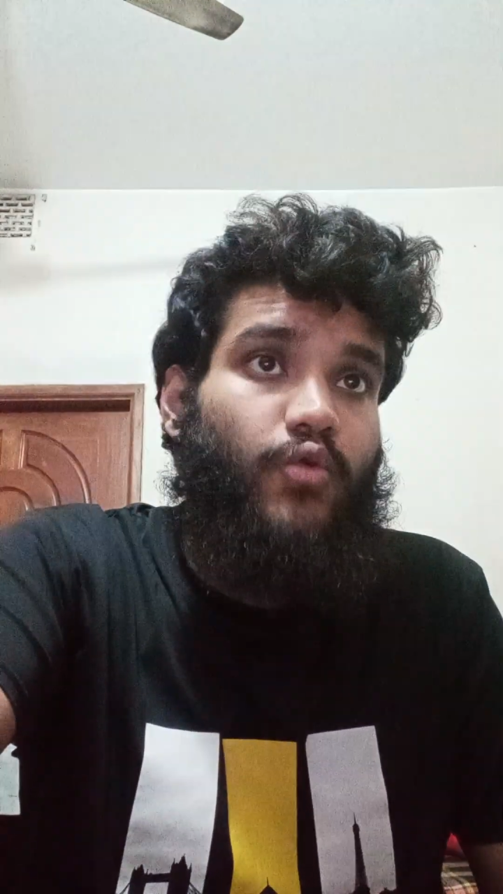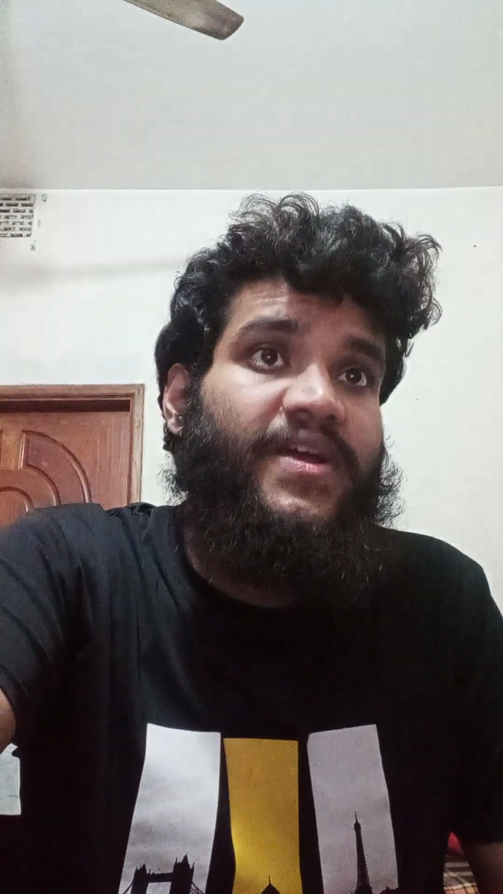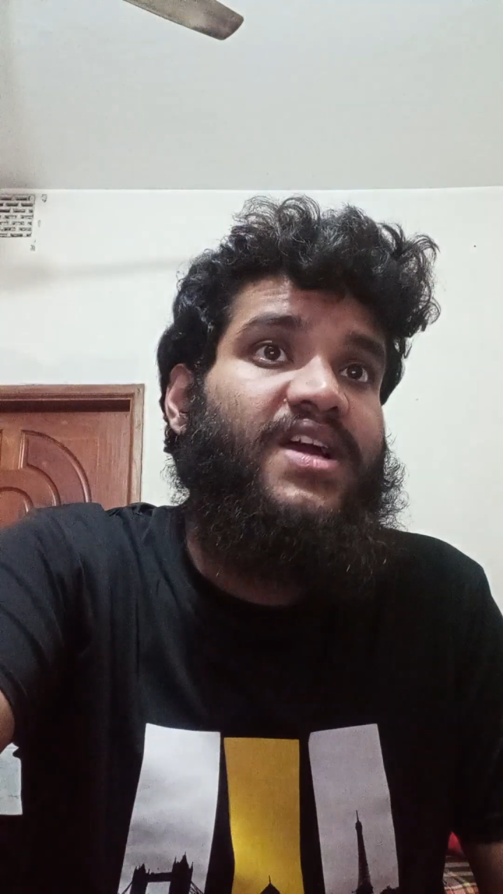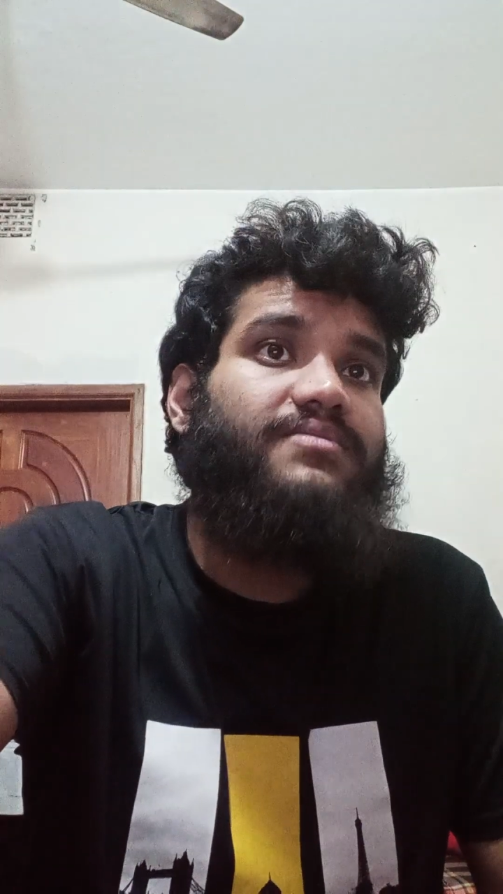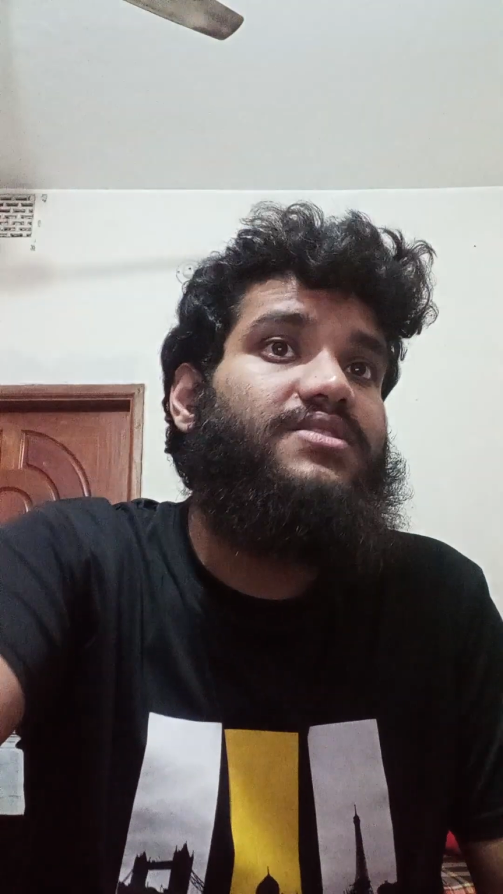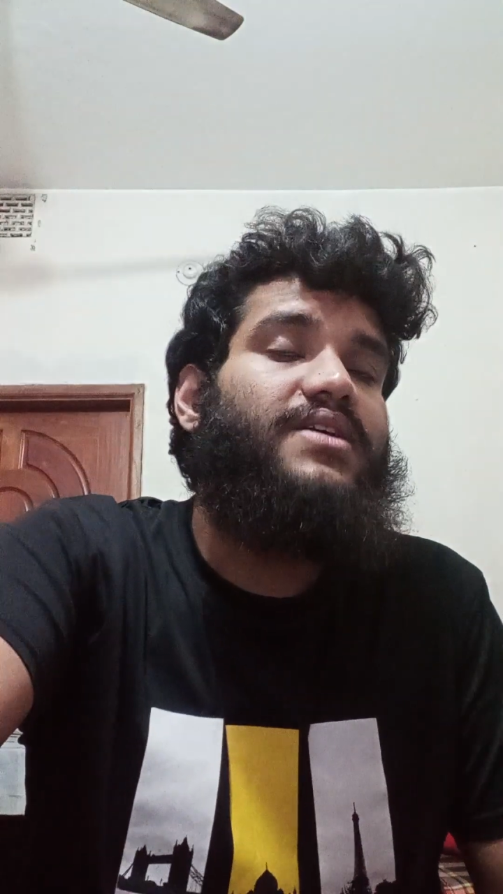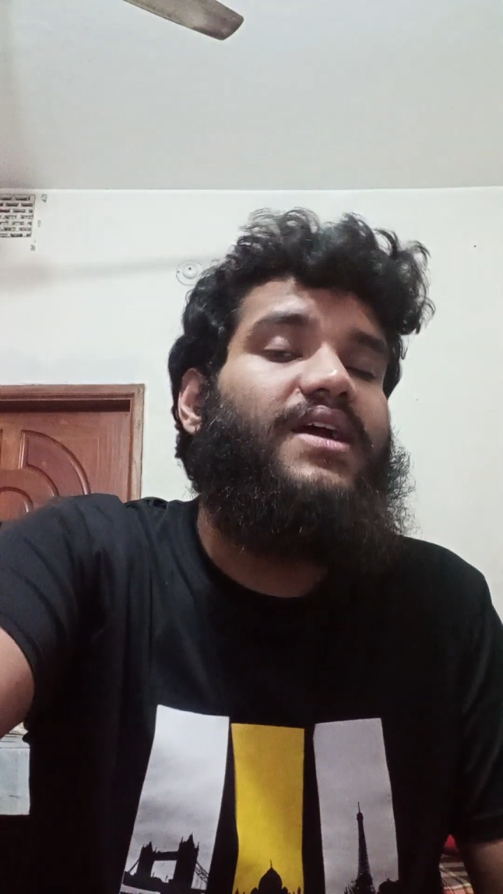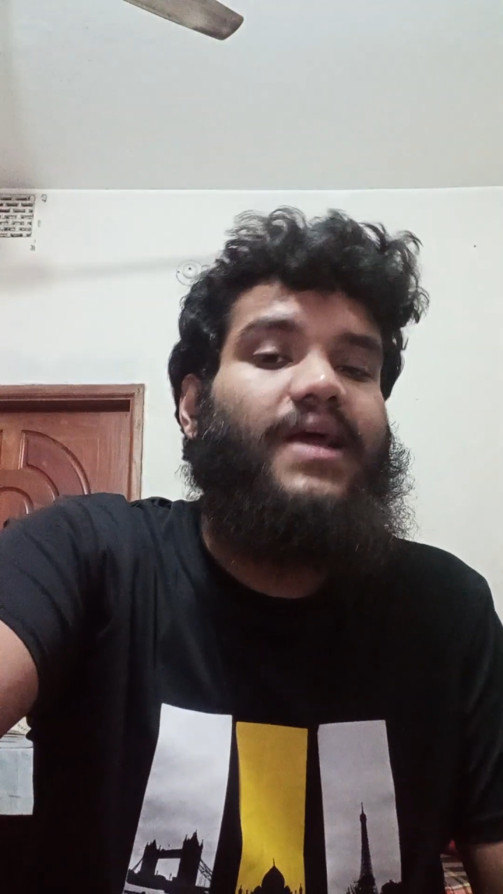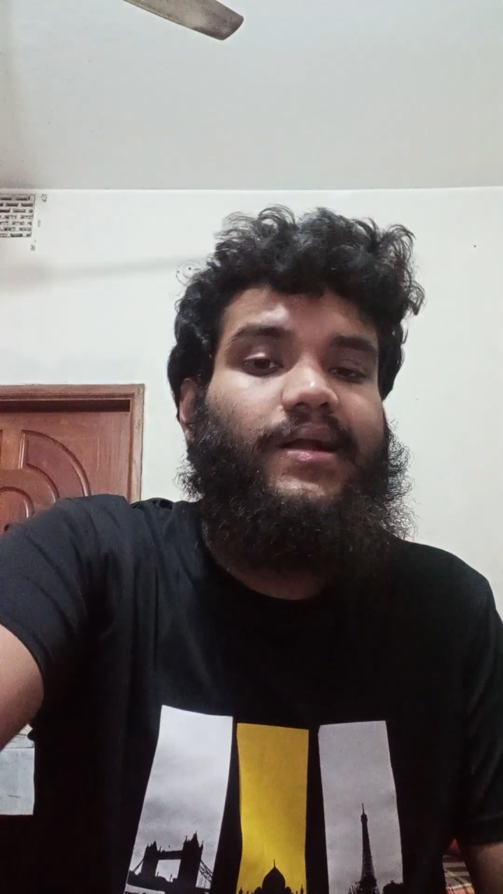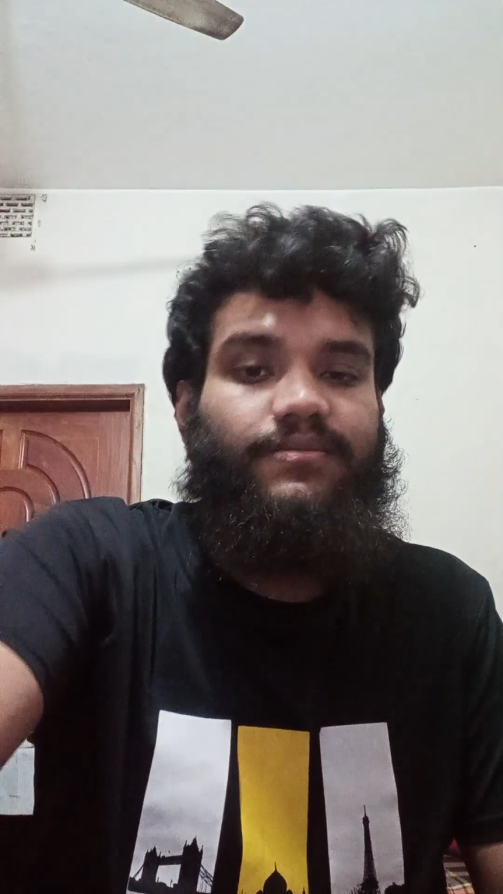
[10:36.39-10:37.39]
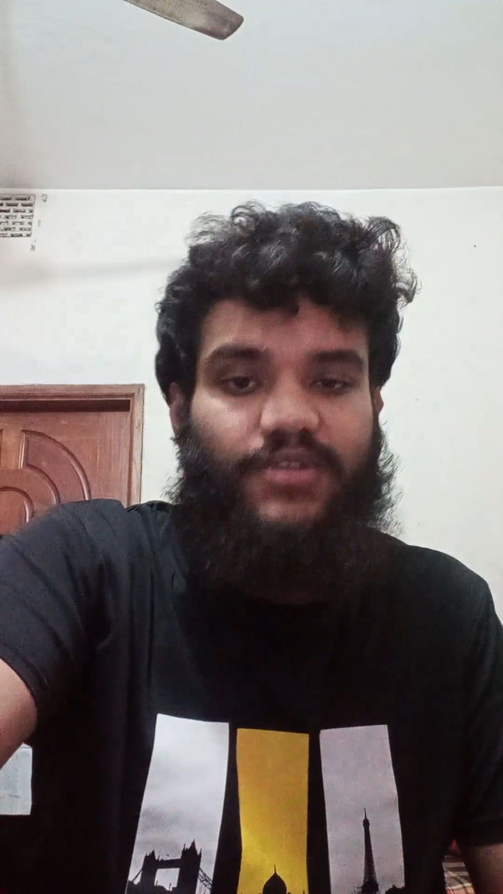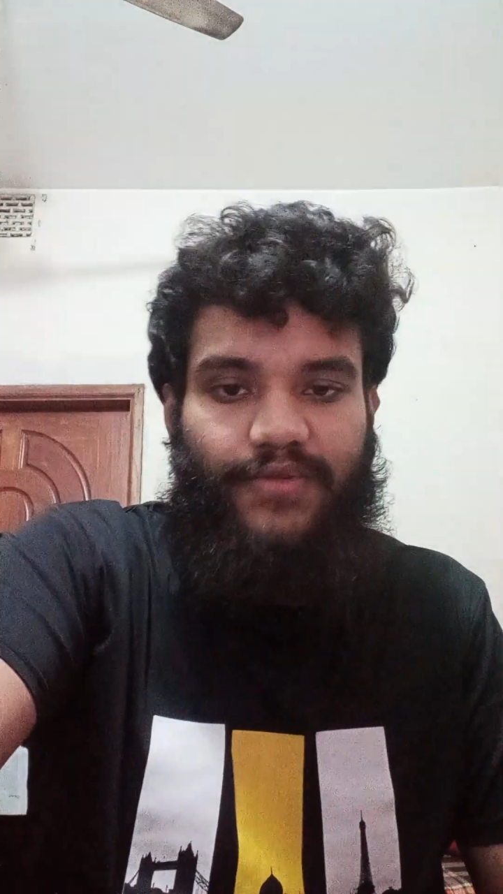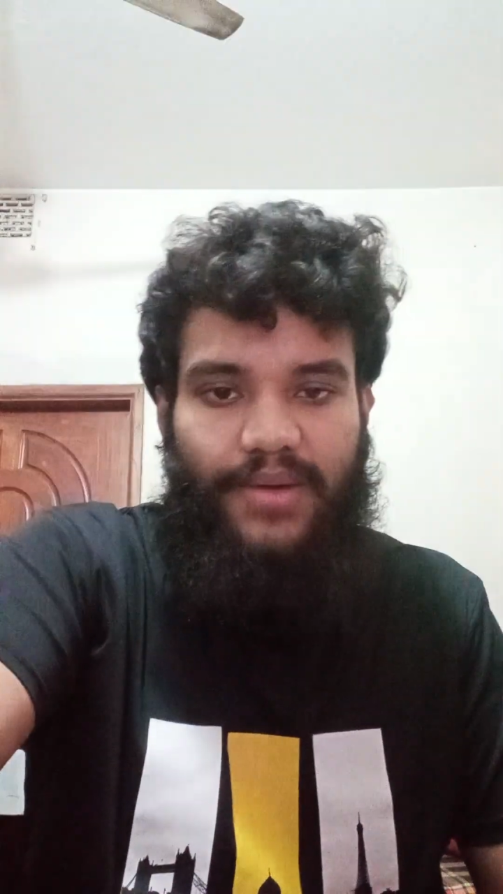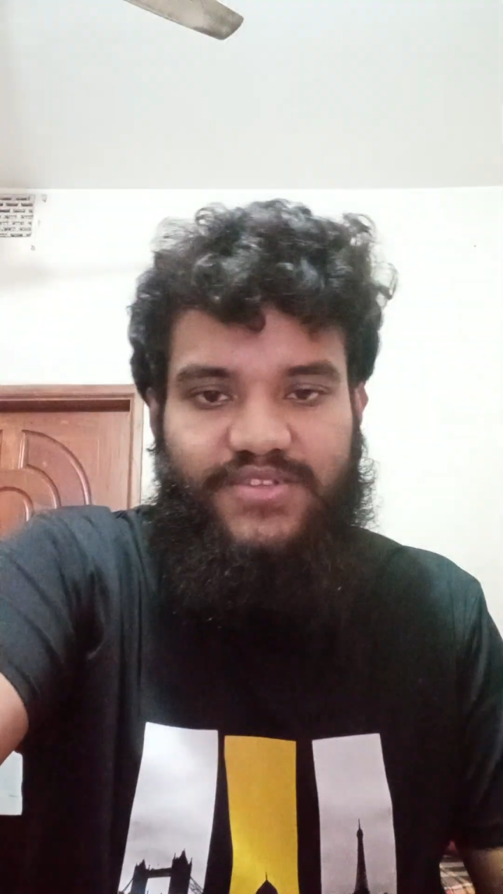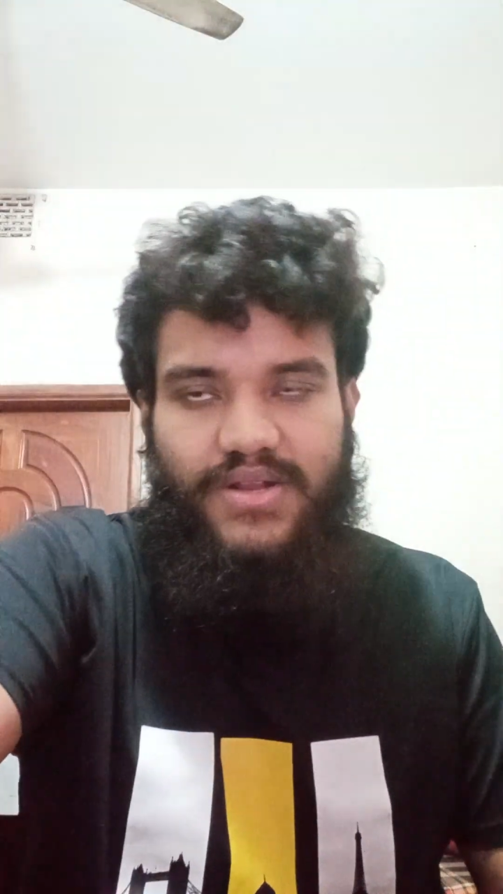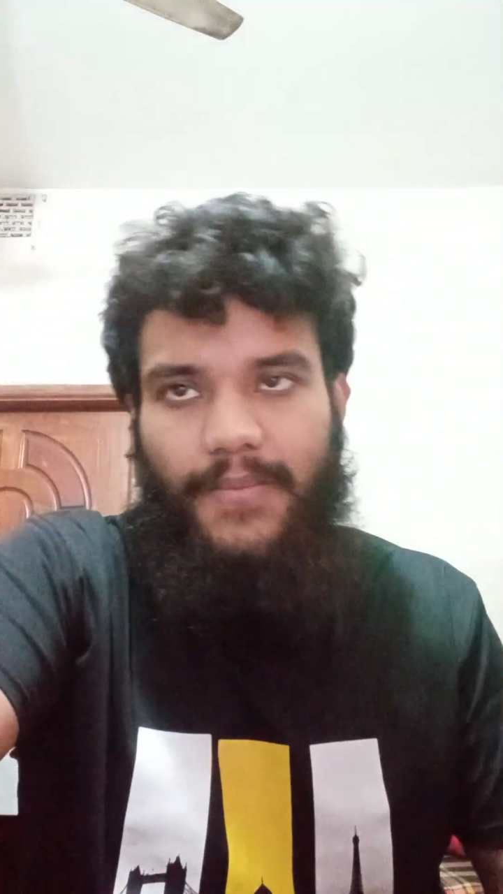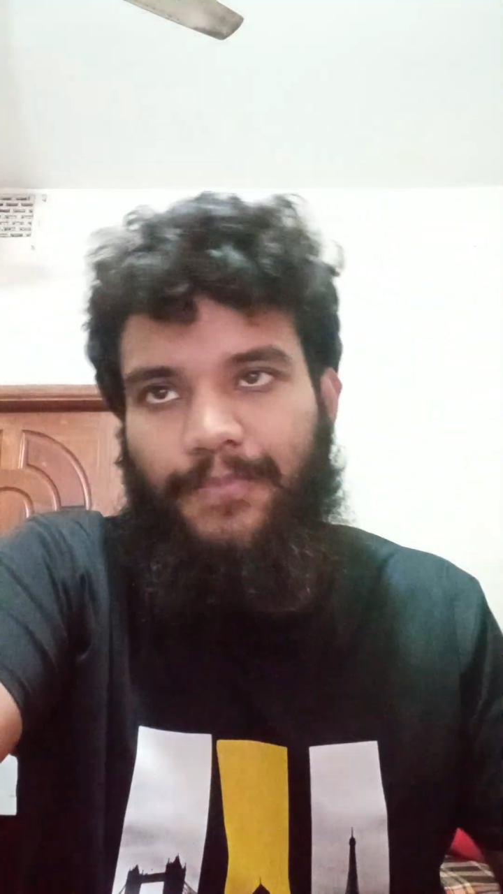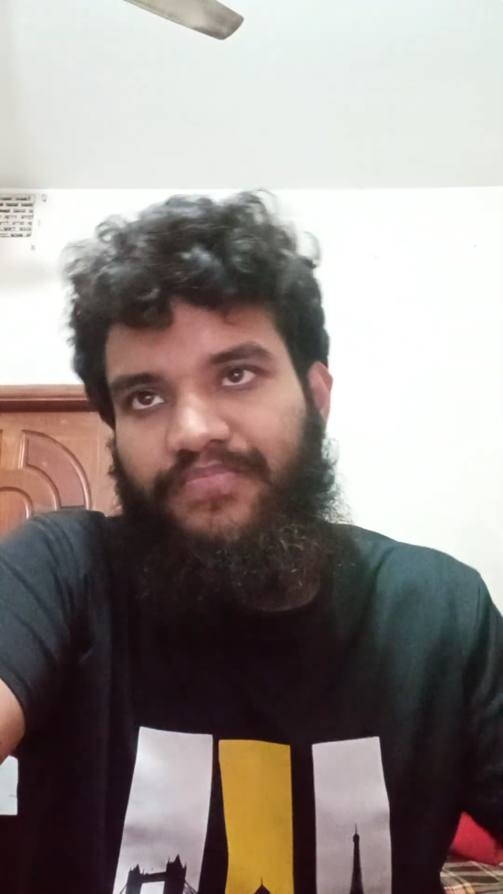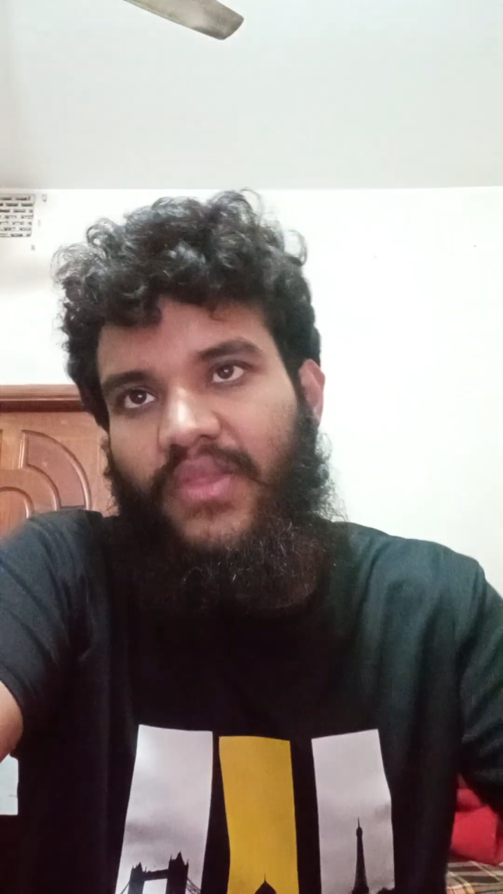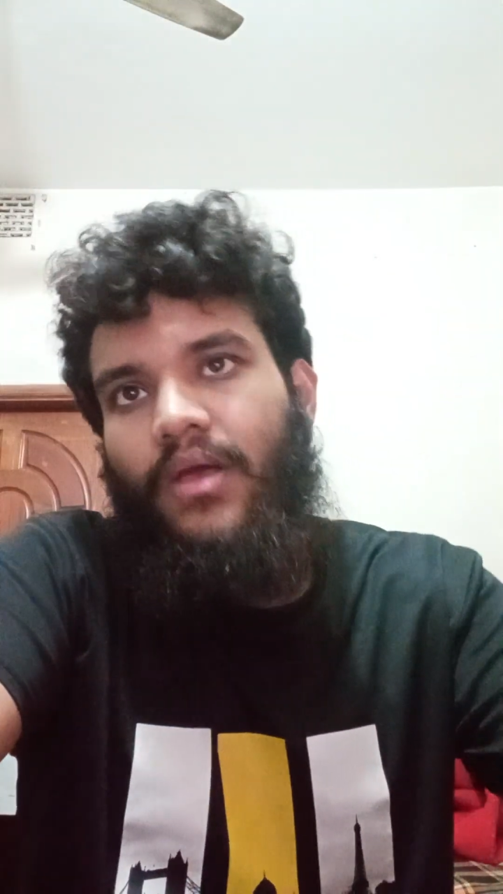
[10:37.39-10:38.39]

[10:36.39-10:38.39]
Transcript: coping capacity and adaptive capacity.